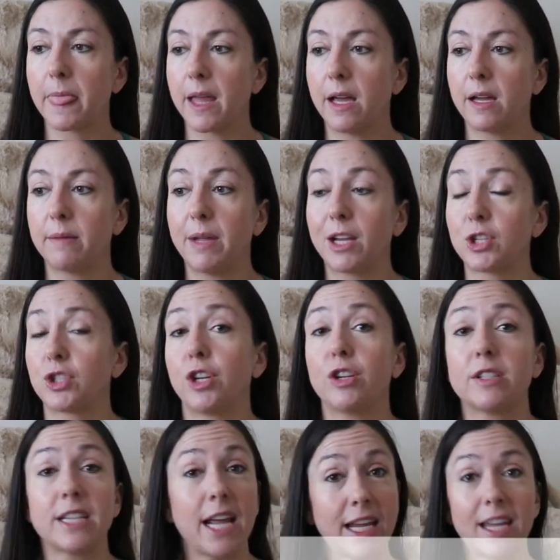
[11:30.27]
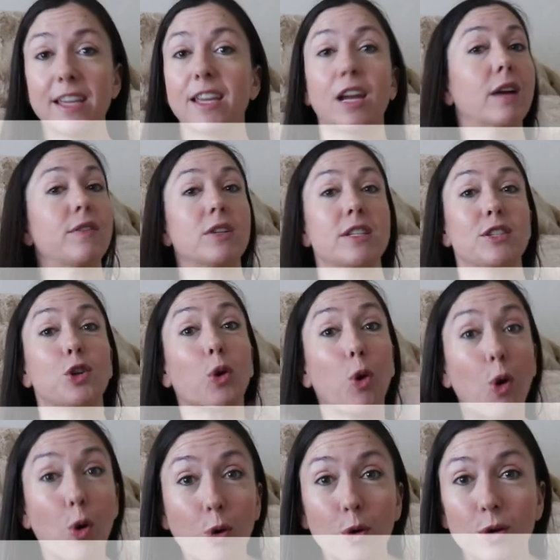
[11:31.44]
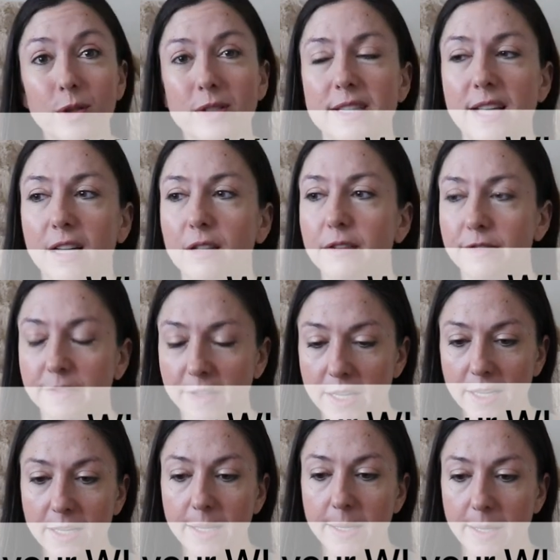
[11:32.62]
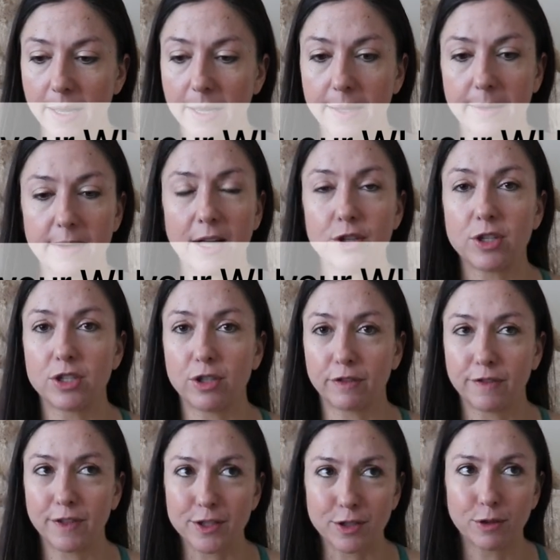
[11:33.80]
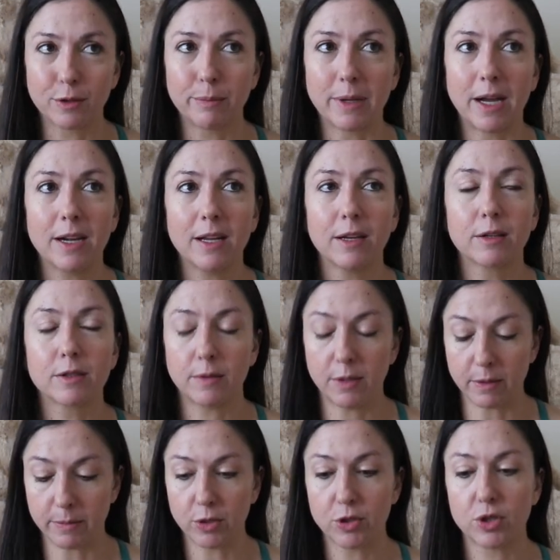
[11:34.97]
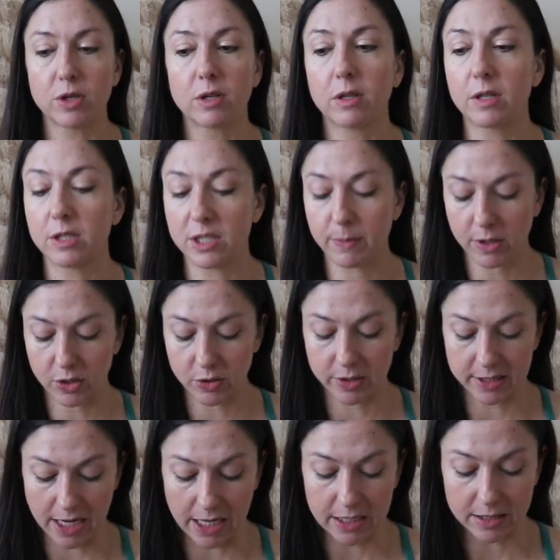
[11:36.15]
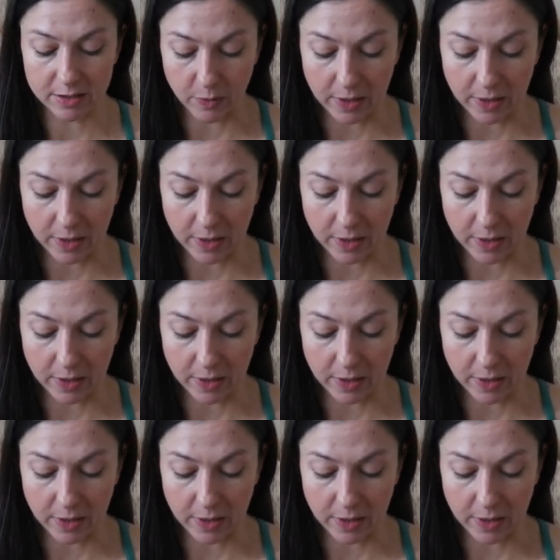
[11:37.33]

Uh, make sure you're taking care of your, your whole self uh, not just your physical body or your emotional and spiritual side as